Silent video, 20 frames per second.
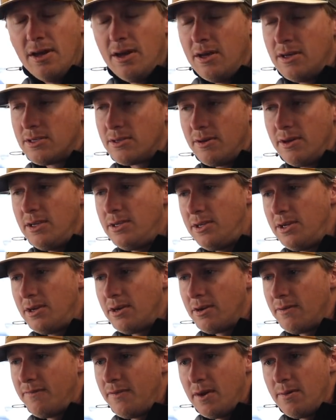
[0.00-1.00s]
So each
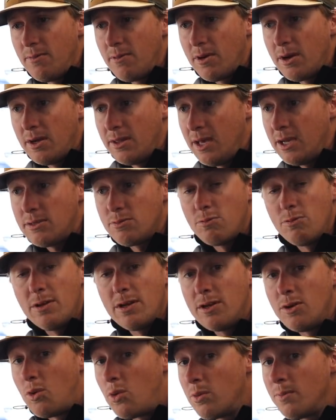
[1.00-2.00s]
year in February, and that's
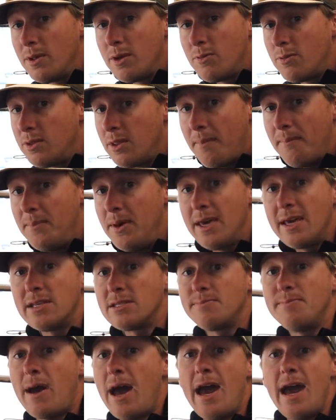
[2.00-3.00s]
normally when the
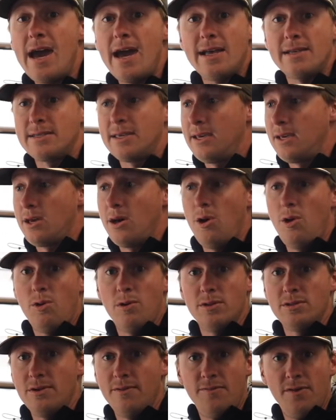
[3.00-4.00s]
biggest bass get
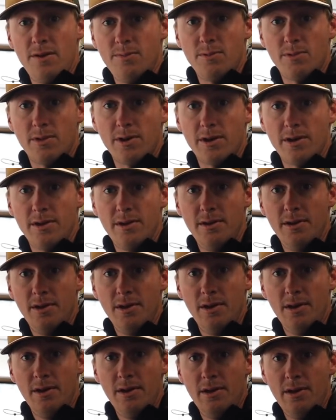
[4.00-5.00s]
caught is in February.
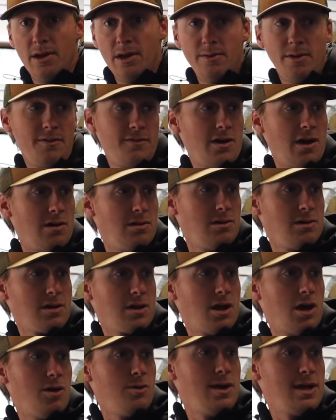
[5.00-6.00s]
I mean, if y'all look
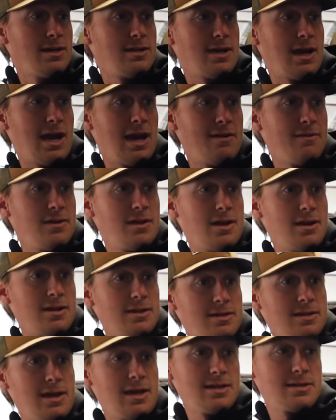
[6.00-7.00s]
at O.H. Ivy down
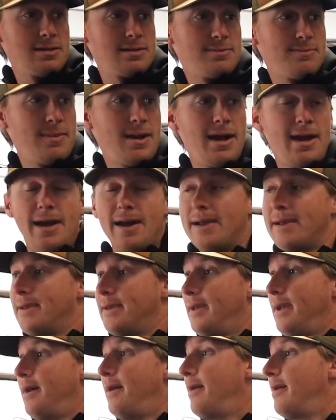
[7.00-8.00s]
in Texas, my
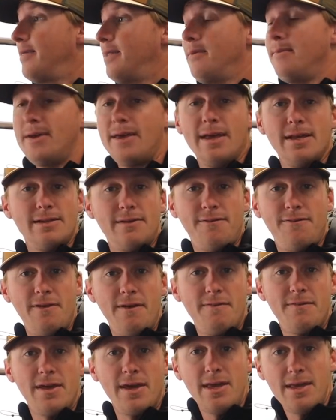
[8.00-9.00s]
God, they've been catching
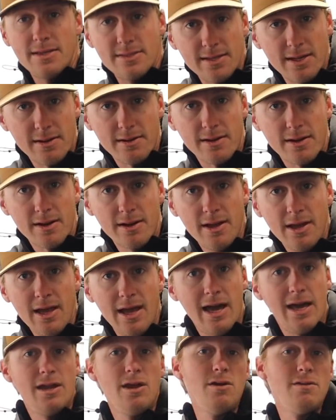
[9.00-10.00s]
15s down there.
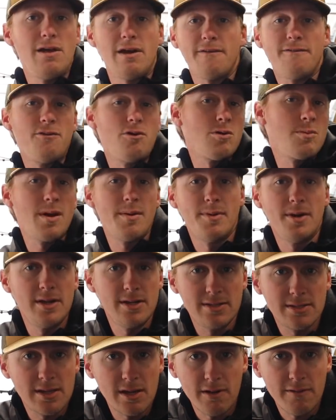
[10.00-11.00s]
I know like 4 of my
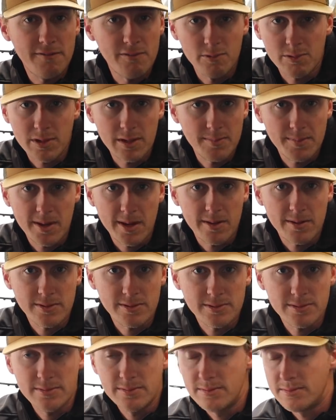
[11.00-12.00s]
buddies caught 14
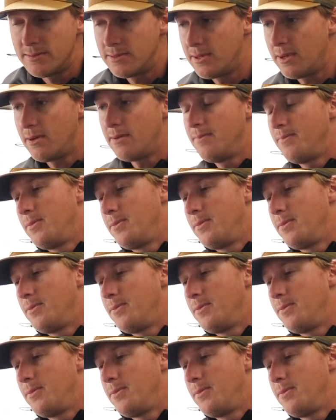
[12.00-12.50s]
pounders. So